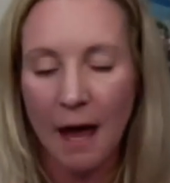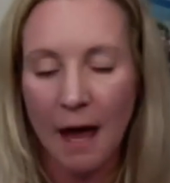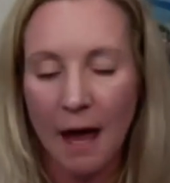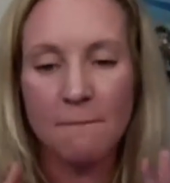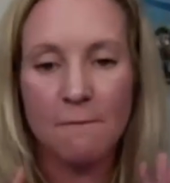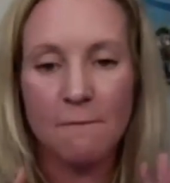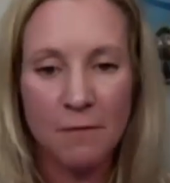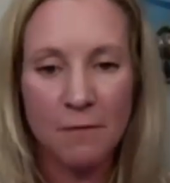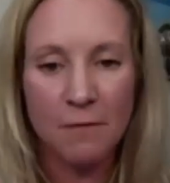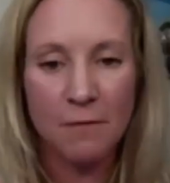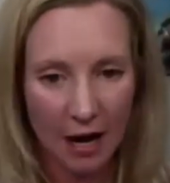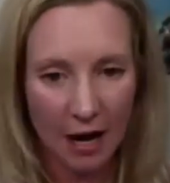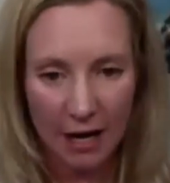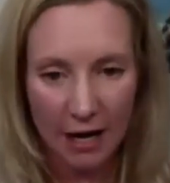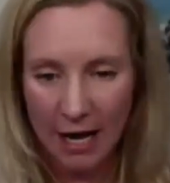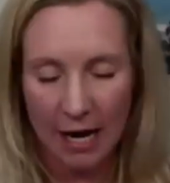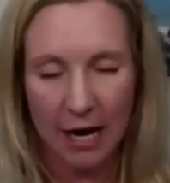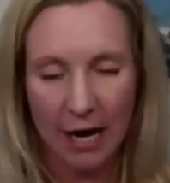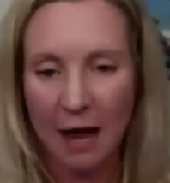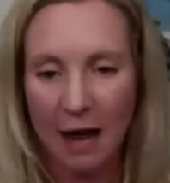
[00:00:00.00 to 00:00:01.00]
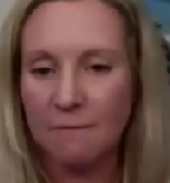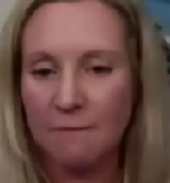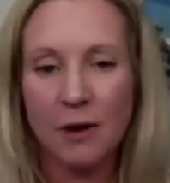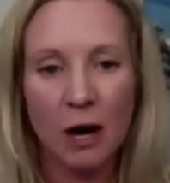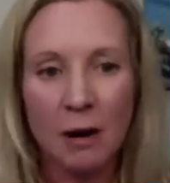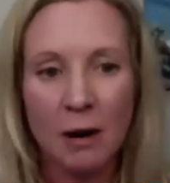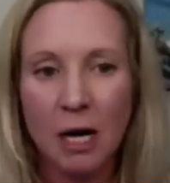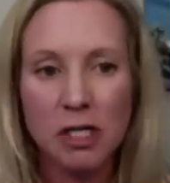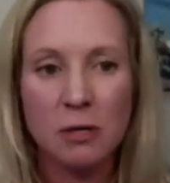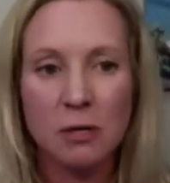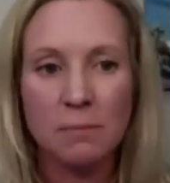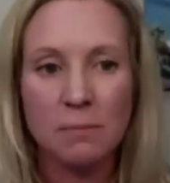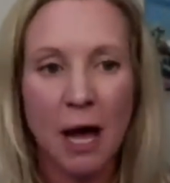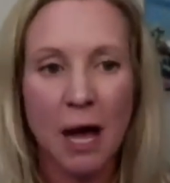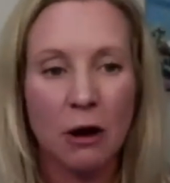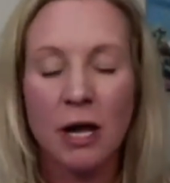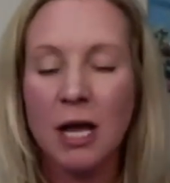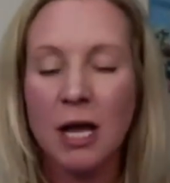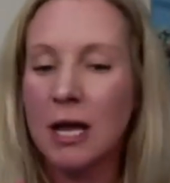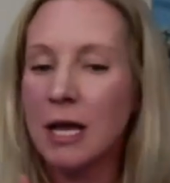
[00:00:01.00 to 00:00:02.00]
I'm very much
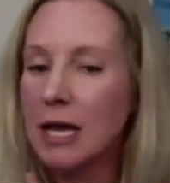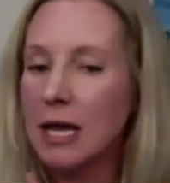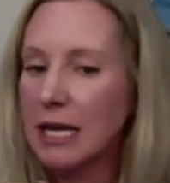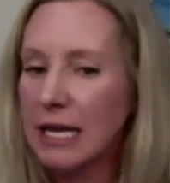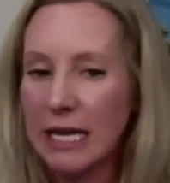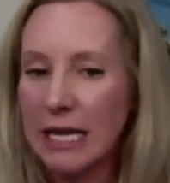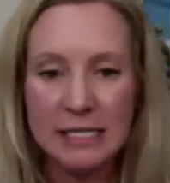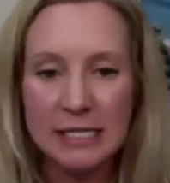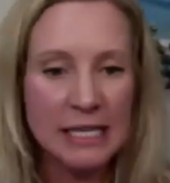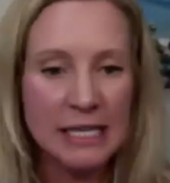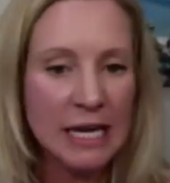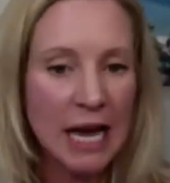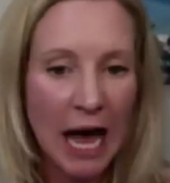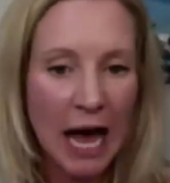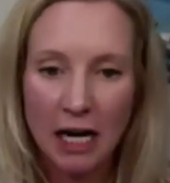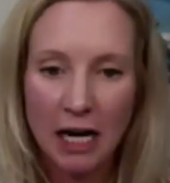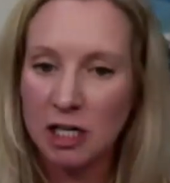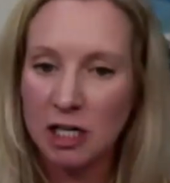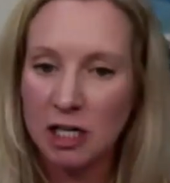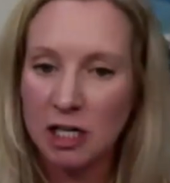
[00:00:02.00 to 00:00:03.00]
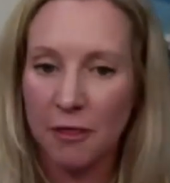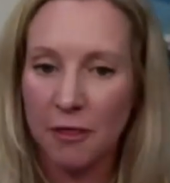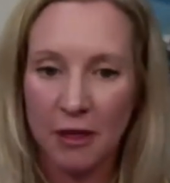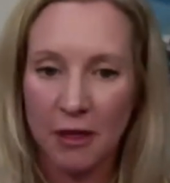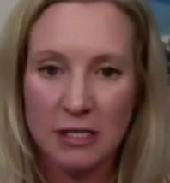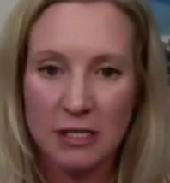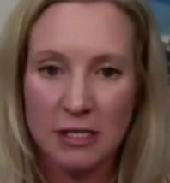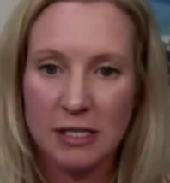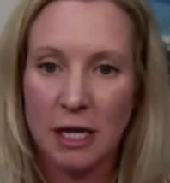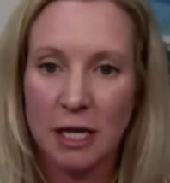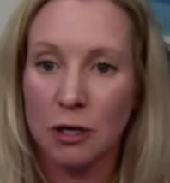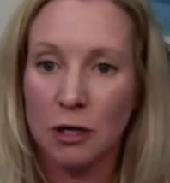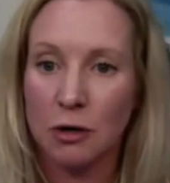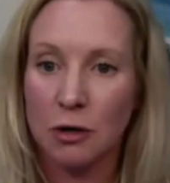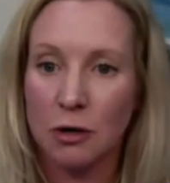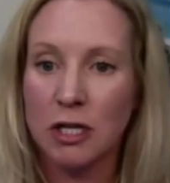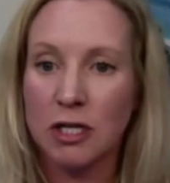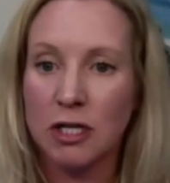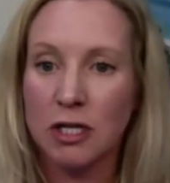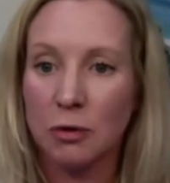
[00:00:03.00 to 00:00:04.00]
about easy, actionable things that you
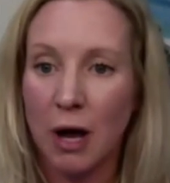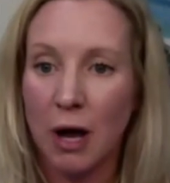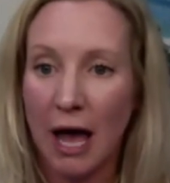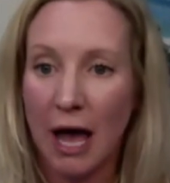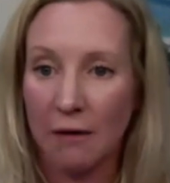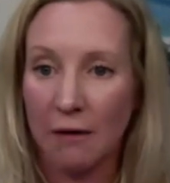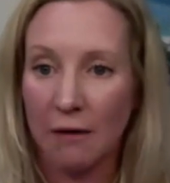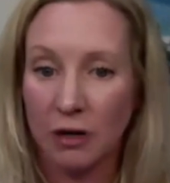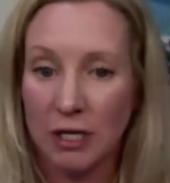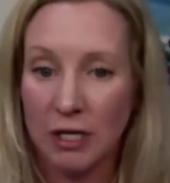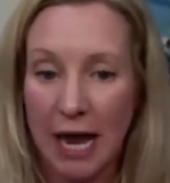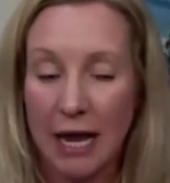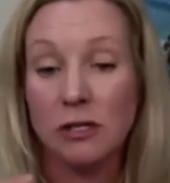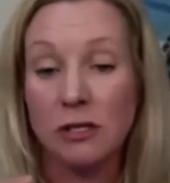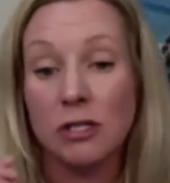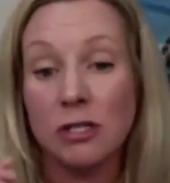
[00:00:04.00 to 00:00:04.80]
can do every day.